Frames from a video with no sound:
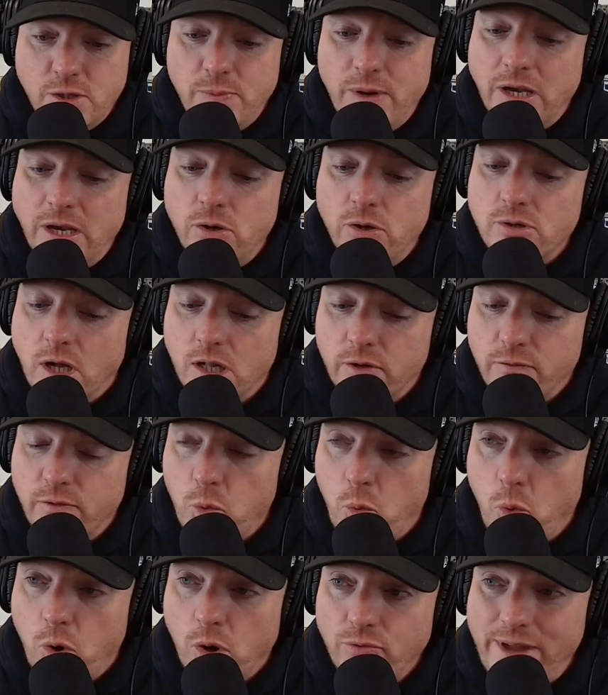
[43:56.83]
that's being used all
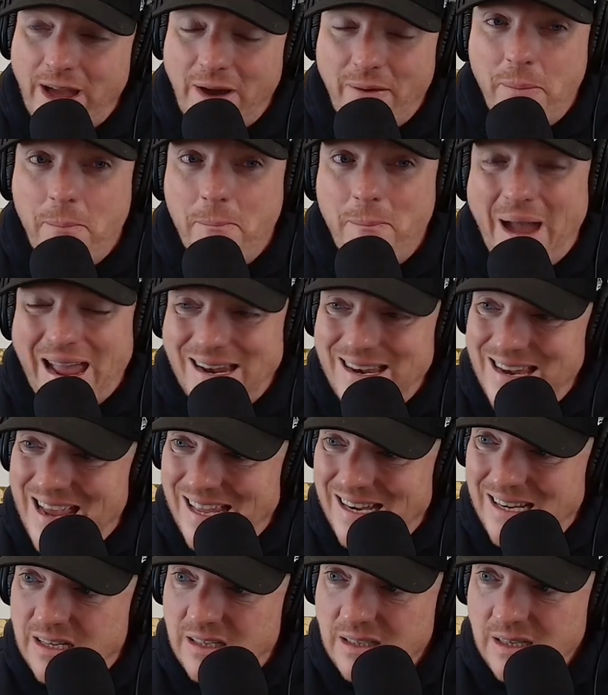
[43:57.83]
over the world now and
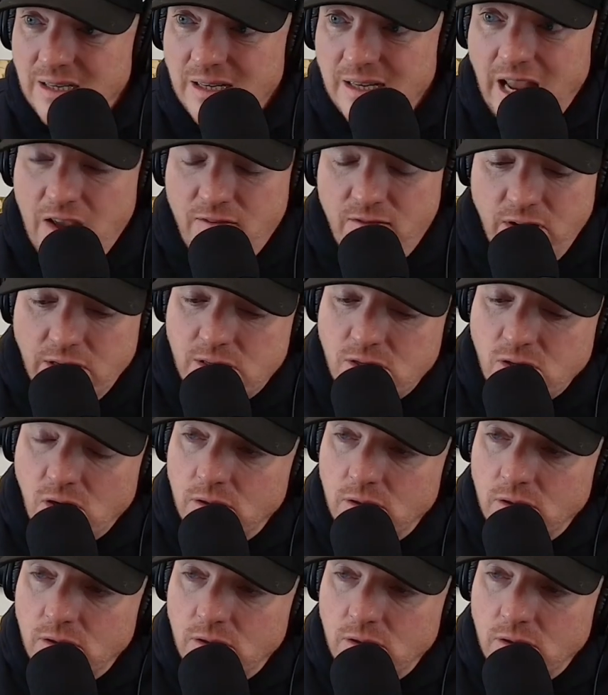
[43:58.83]
mandated, even in